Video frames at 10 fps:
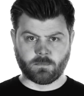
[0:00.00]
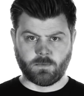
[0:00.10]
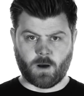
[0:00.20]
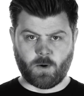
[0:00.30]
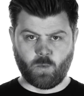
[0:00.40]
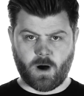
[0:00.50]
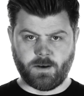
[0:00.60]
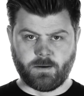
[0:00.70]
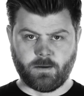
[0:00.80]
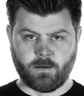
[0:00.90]
Number 1.
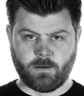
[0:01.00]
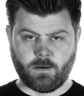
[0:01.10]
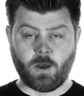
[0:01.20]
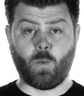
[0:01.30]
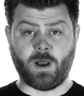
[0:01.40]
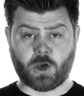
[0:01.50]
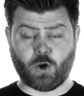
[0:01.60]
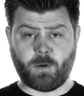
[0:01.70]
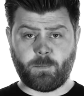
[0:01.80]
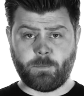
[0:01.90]
When a
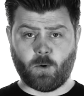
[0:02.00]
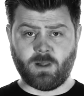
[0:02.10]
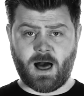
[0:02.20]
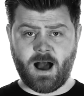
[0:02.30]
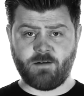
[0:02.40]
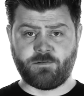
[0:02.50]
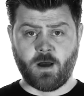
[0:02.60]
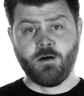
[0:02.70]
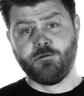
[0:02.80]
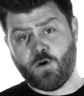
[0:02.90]
group of people laugh,
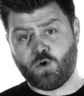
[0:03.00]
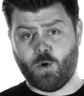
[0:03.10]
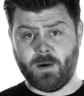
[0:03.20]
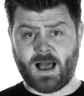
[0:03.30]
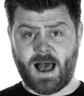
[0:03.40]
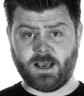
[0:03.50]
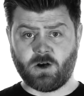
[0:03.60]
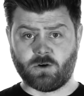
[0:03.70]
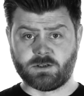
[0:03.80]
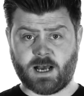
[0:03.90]
folk will make eye
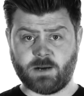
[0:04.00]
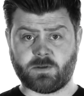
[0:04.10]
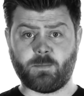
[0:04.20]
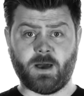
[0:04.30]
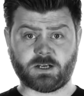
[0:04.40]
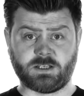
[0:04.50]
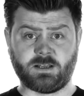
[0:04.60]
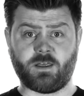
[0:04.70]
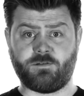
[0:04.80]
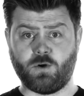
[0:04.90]
contact with the person
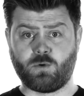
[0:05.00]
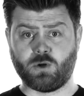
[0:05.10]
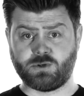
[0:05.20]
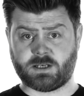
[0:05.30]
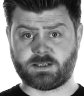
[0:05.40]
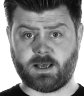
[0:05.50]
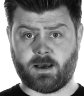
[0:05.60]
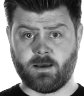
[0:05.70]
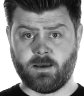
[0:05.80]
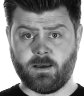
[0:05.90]
that they feel closest
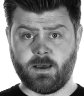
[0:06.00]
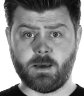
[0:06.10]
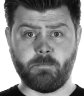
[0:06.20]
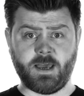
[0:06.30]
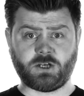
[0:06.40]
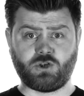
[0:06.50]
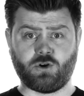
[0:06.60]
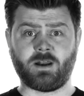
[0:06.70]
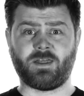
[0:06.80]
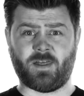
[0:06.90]
to. Make
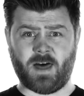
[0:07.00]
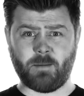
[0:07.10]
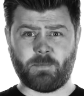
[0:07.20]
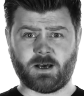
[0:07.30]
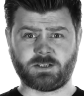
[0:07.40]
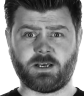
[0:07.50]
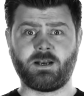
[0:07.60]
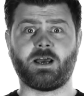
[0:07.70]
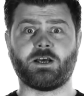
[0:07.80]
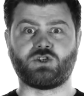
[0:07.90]
sure that that
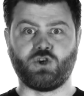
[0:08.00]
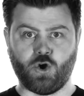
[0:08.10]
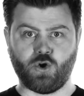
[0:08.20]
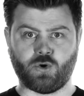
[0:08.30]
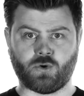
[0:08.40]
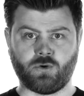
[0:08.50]
person is you.